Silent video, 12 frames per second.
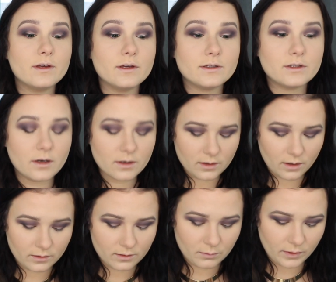the dark
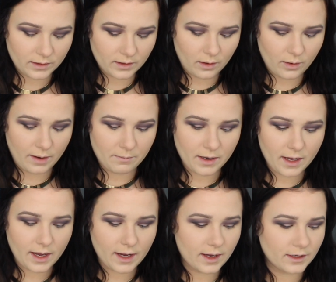color blended out, I'm going
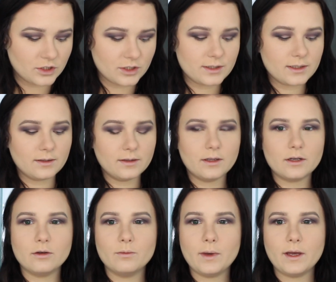to add just a
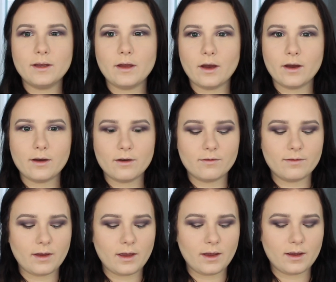little bit of
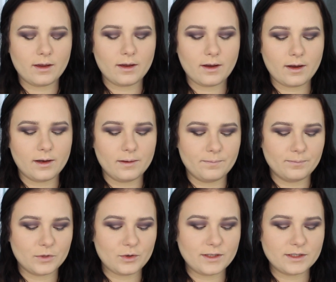a
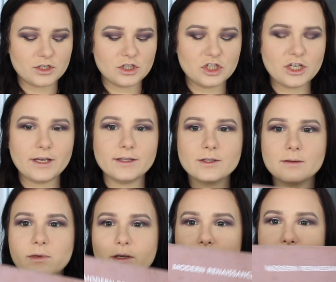transition shade. So
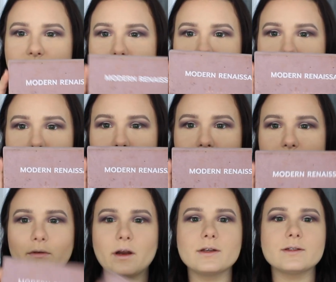I'm going to use the Modern
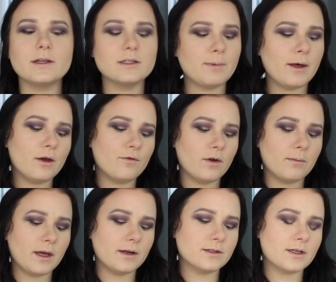Renaissance palette from
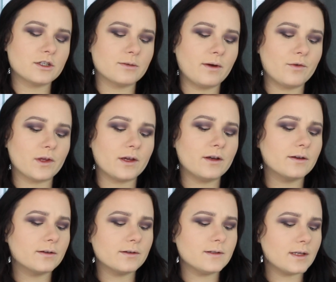Anastasia Beverly
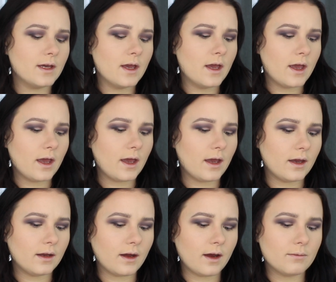Hills.
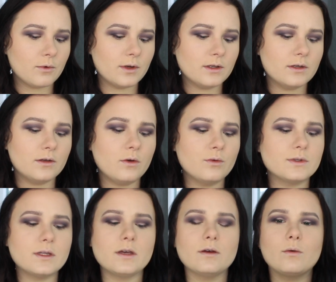And I'm going to use
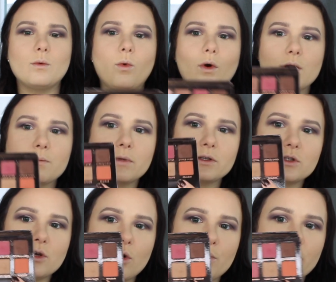the Warm
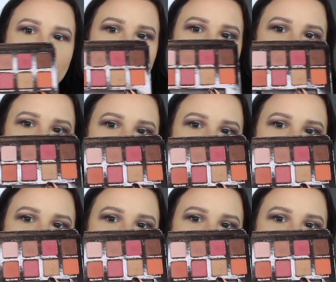Taupe in here.